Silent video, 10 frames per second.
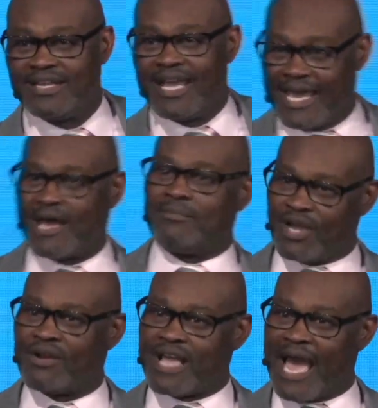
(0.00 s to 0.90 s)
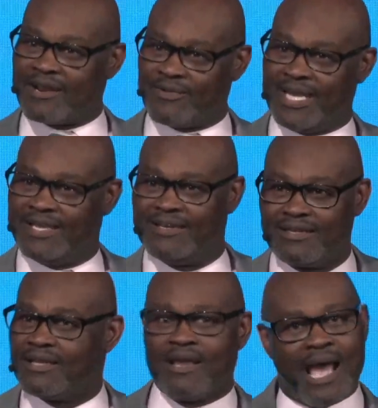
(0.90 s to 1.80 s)
and I'm learning how to read.
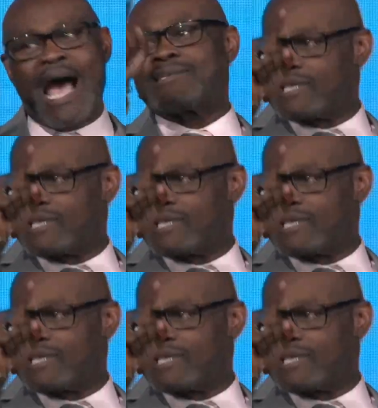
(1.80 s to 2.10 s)
I said,